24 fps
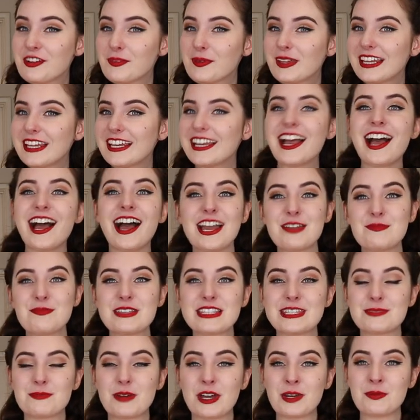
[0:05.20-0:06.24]
everybody, I'm
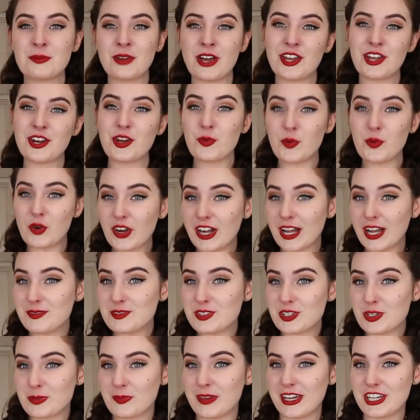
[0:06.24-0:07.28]
Miss MonMon, welcome
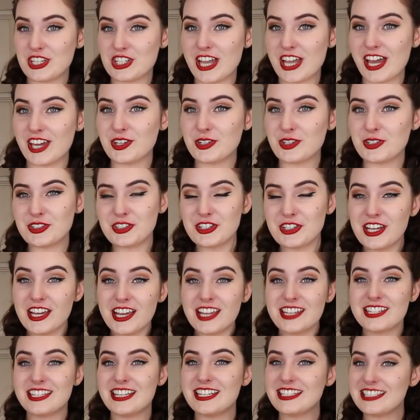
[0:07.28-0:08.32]
to my channel.
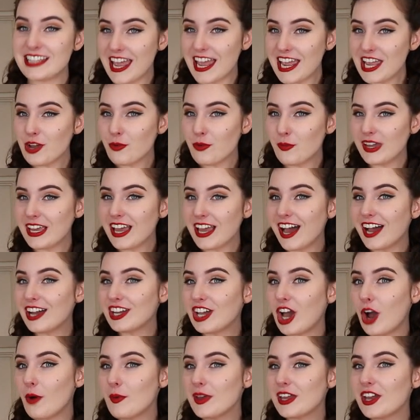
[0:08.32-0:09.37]
Today we are
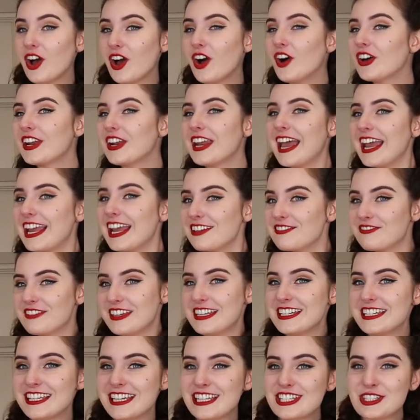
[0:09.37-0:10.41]
going on a
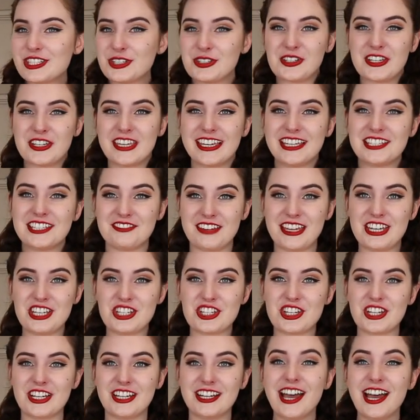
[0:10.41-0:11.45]
vintage cooking
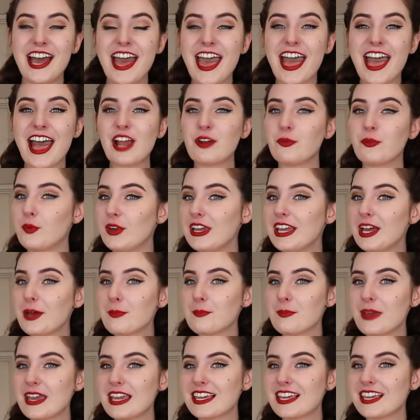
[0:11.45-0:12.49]
adventure and we are
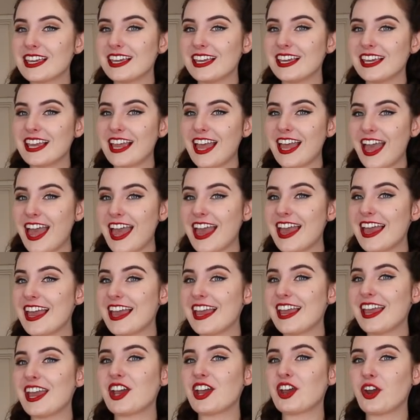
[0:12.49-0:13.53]
making
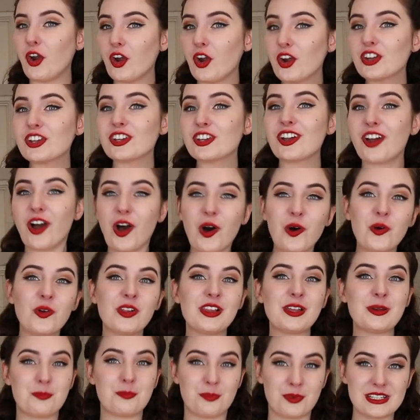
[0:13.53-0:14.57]
a Coca
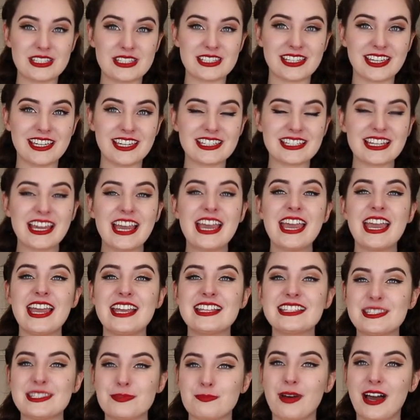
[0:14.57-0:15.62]
Cola brisket
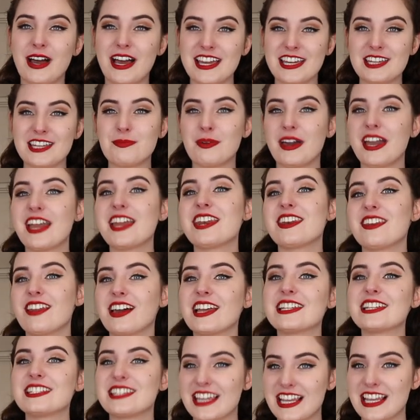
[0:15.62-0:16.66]
inspired by a
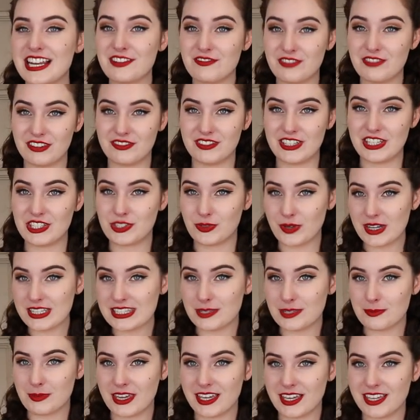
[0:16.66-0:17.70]
1950s
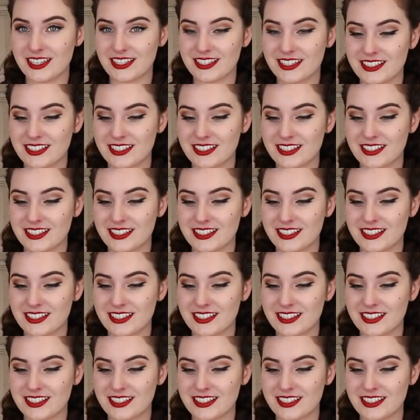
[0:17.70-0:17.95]
recipe.